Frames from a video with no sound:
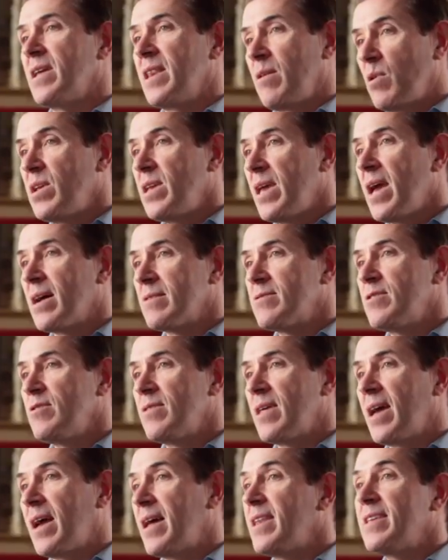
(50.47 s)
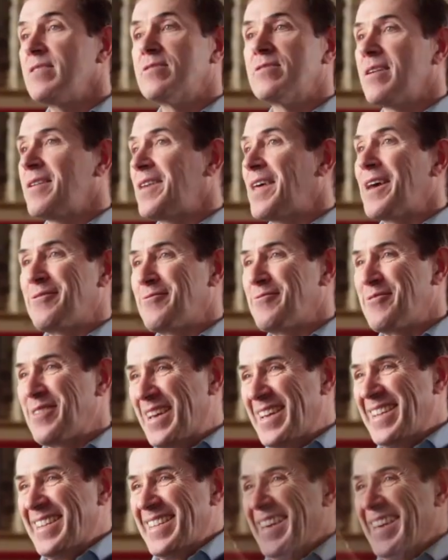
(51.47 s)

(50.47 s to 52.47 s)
And he went, Yeah, I'll do that. And it turned out great.